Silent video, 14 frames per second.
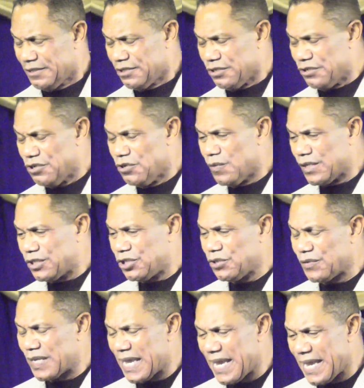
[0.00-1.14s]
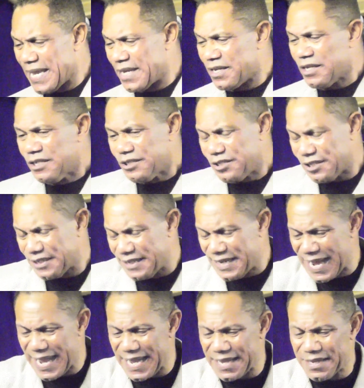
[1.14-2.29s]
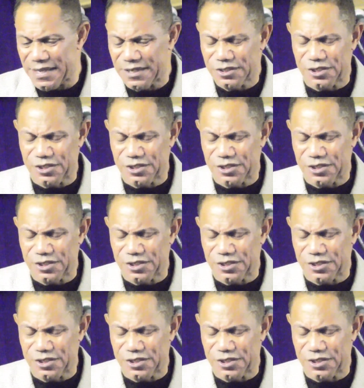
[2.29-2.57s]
To do what you can today.